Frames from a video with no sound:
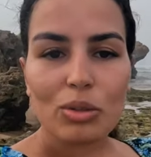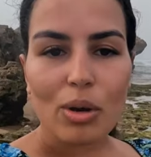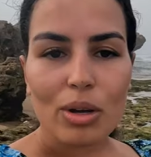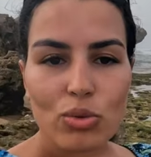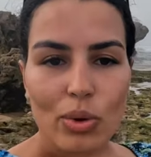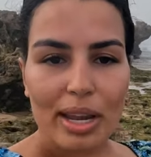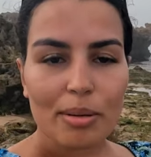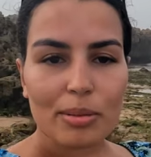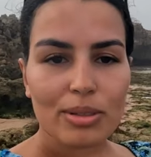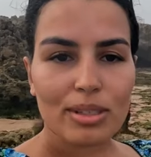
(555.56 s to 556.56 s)
the rocks right
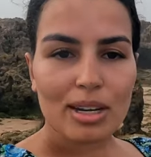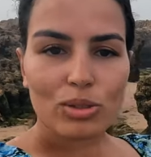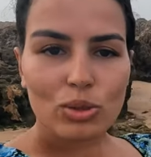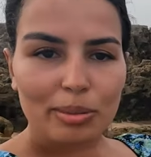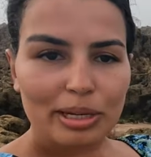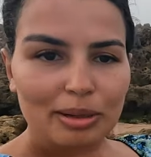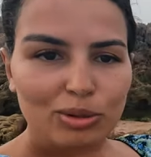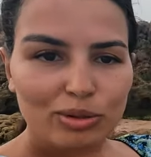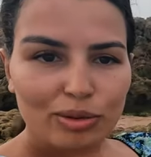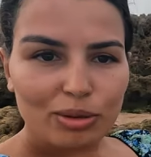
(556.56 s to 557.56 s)
here because there are so many
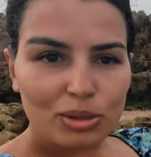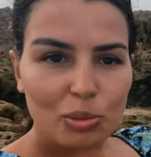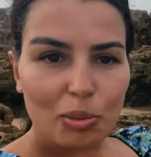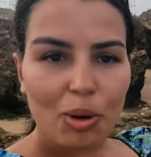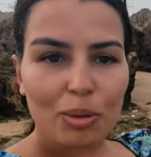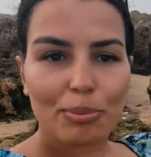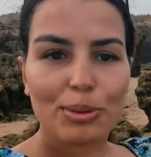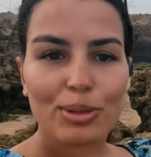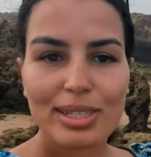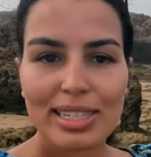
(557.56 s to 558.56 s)
beautiful small
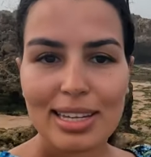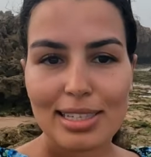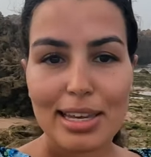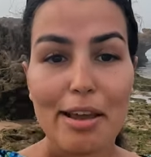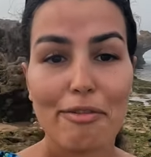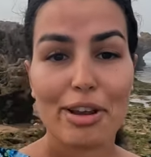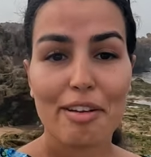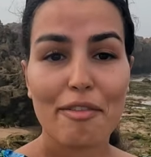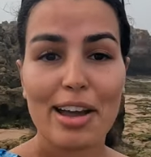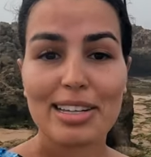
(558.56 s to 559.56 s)
pools and see if we
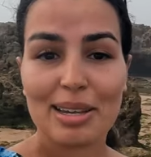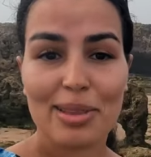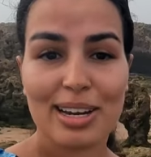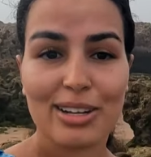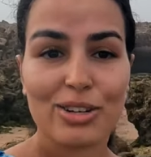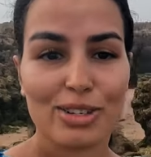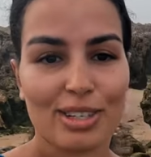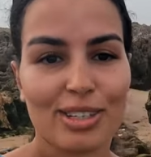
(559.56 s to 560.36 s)
can find something interesting